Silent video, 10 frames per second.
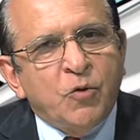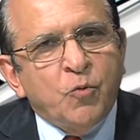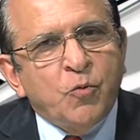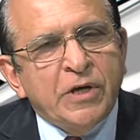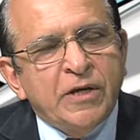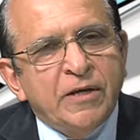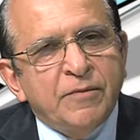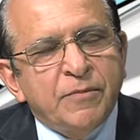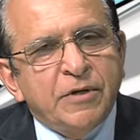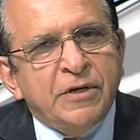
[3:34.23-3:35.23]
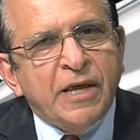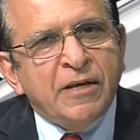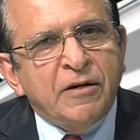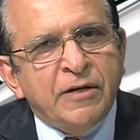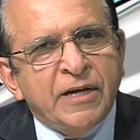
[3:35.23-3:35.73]
We take
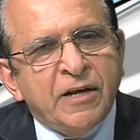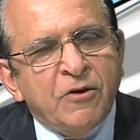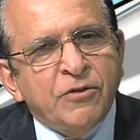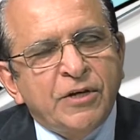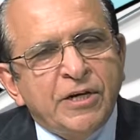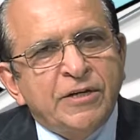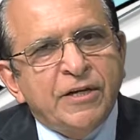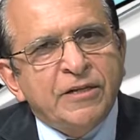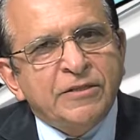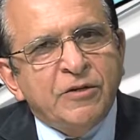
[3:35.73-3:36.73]
down the details